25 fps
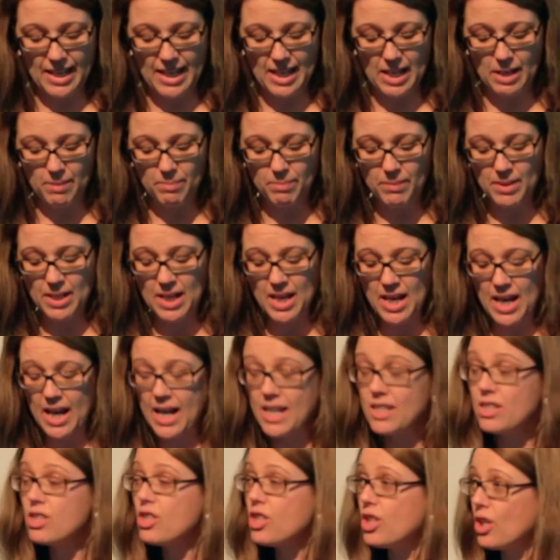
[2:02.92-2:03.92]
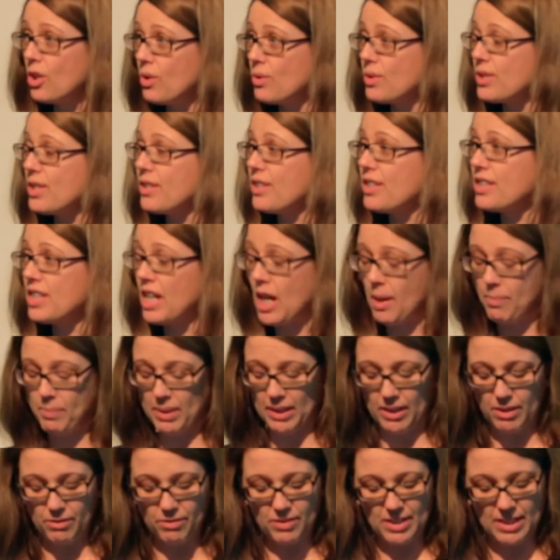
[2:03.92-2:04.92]
the helm, has chosen the
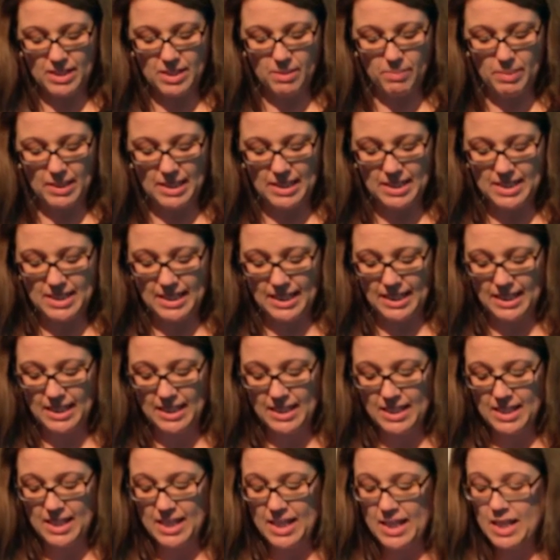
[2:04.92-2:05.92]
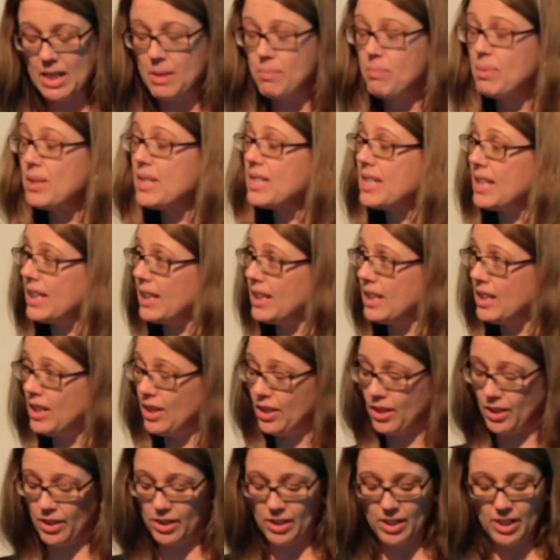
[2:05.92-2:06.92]
topic of disability, in
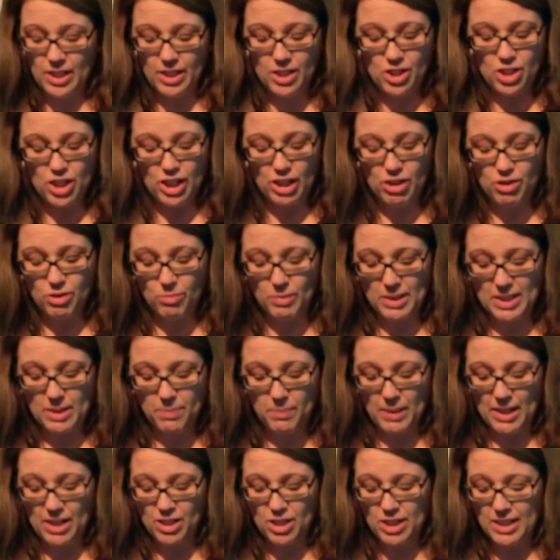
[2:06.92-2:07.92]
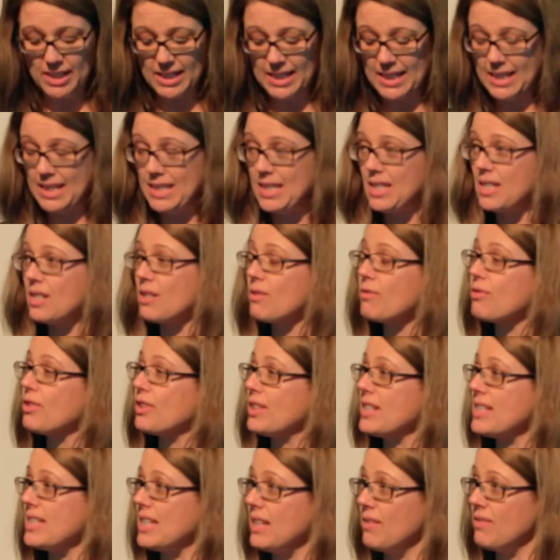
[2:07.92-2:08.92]
particular children with special needs, for
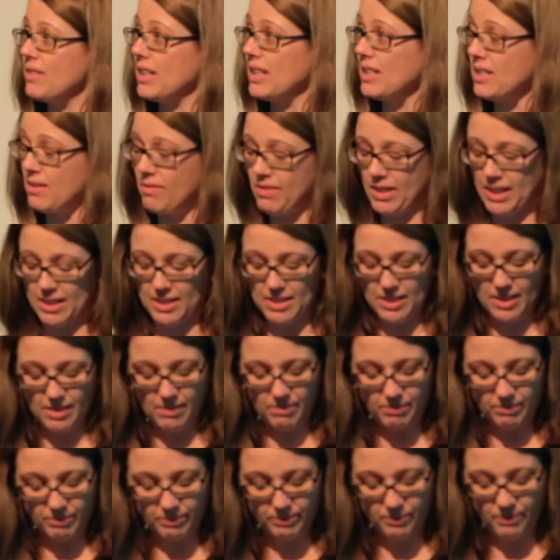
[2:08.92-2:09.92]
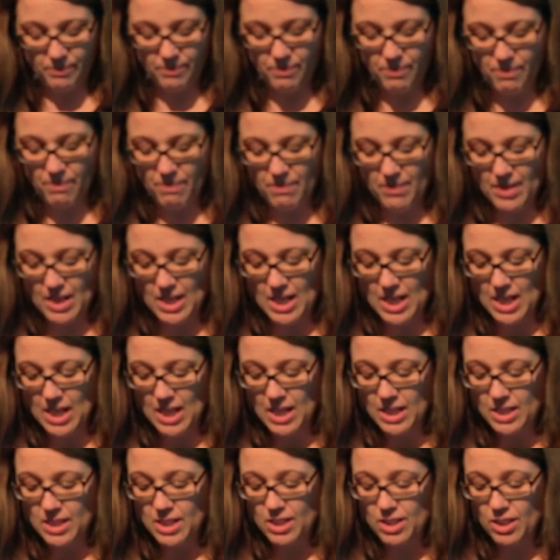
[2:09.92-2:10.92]
this evening's event.
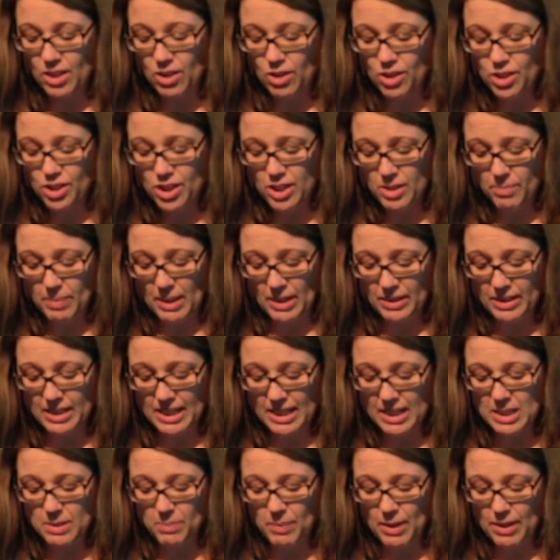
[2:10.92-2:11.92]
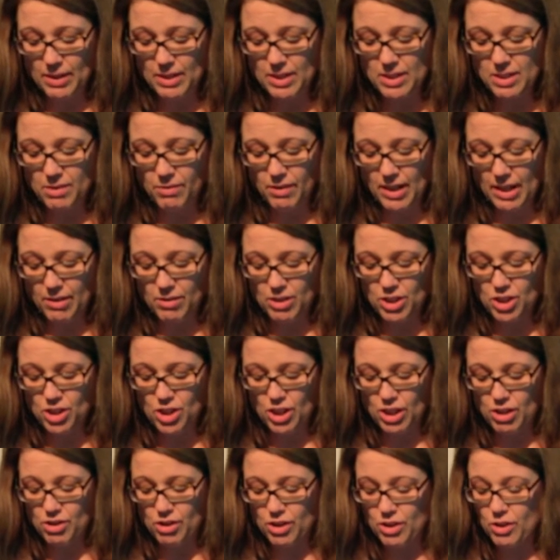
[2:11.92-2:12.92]
Discussion about the experience of Irish
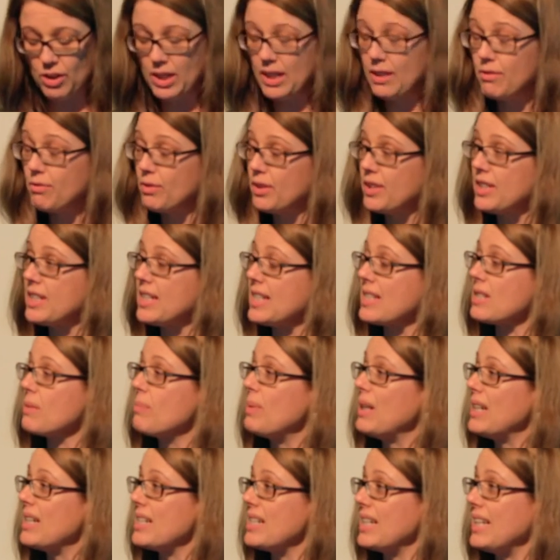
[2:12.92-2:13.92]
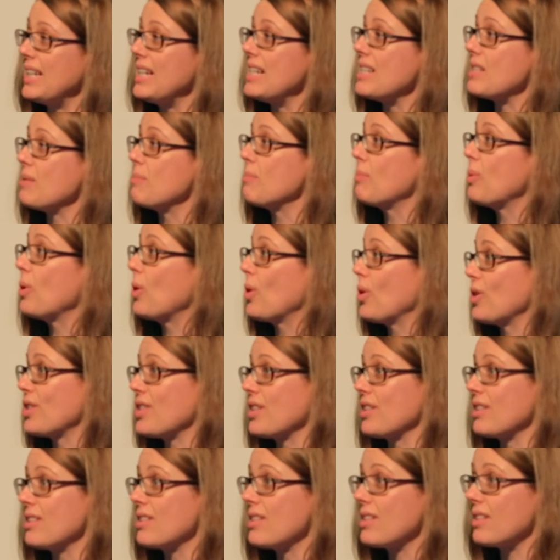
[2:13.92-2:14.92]
children who live with disability is
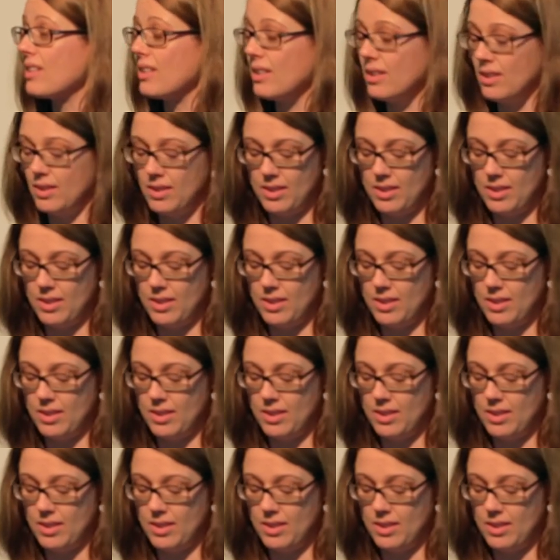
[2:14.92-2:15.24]
important.